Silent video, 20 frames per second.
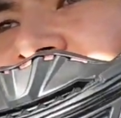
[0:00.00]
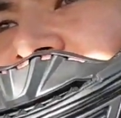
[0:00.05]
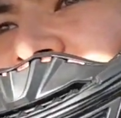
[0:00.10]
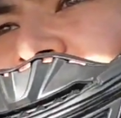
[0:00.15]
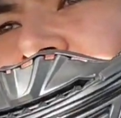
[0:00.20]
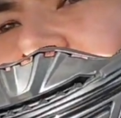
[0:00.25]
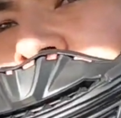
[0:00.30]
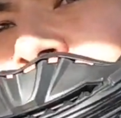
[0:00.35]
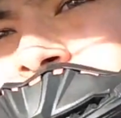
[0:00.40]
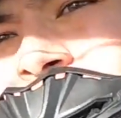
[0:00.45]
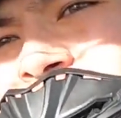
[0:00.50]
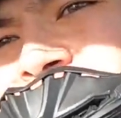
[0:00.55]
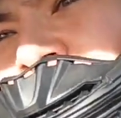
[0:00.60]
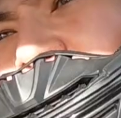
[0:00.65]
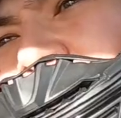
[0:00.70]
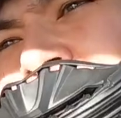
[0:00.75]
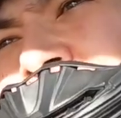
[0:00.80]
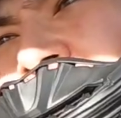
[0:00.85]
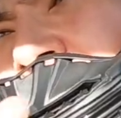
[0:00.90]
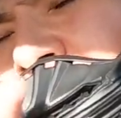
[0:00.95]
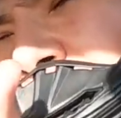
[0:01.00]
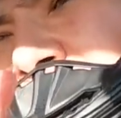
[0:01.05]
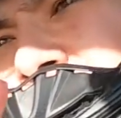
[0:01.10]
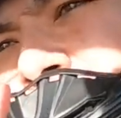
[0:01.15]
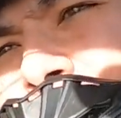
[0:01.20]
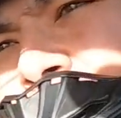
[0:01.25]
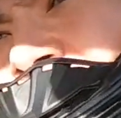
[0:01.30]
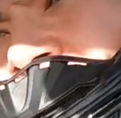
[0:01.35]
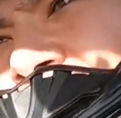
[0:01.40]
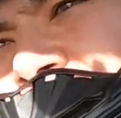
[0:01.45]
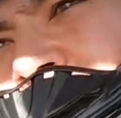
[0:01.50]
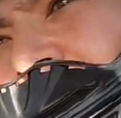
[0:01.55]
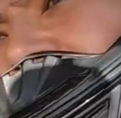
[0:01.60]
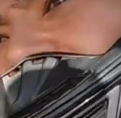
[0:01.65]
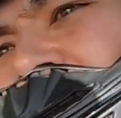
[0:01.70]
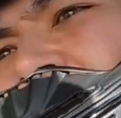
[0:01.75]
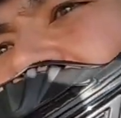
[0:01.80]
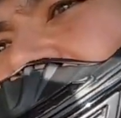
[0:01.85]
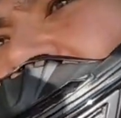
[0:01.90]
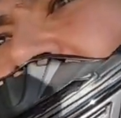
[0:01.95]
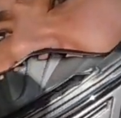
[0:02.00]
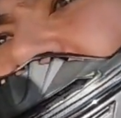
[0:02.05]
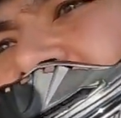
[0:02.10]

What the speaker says: So Freddie, we're following Freddie in front.